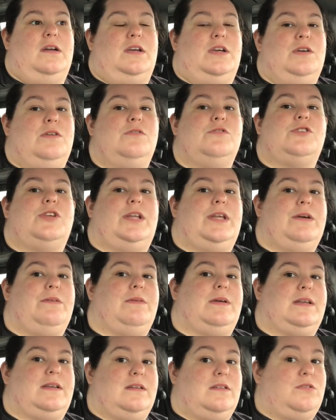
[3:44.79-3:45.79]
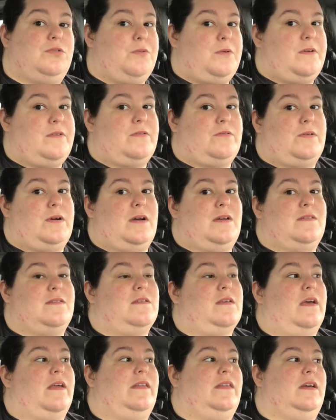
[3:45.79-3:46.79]
Usually we did Toys R
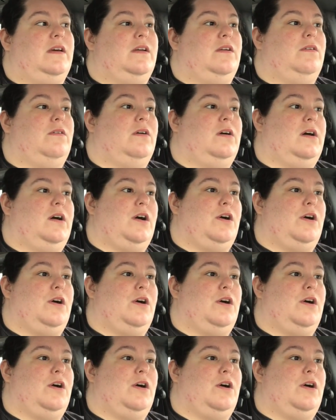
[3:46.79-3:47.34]
Us and then